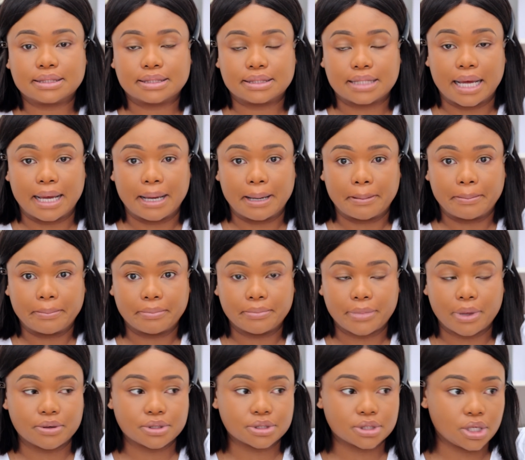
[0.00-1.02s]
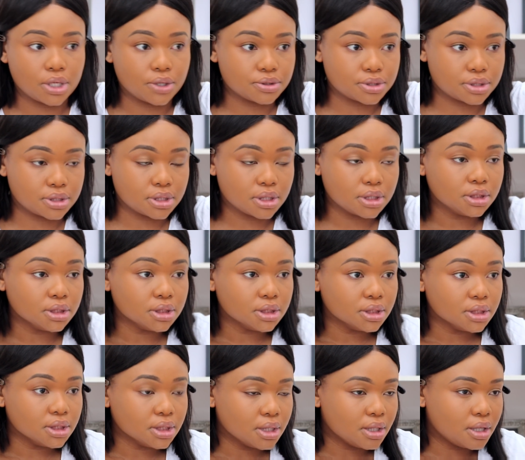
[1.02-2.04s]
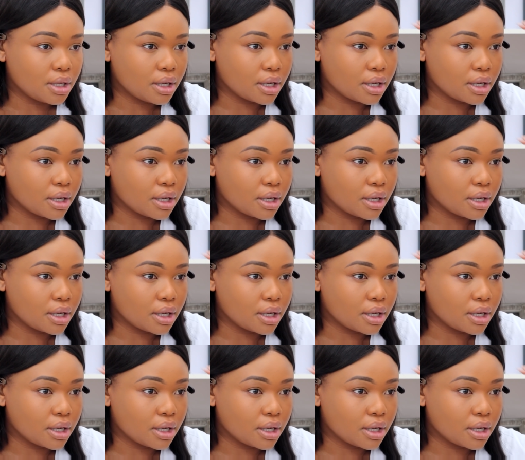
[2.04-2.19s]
Damn, that was close.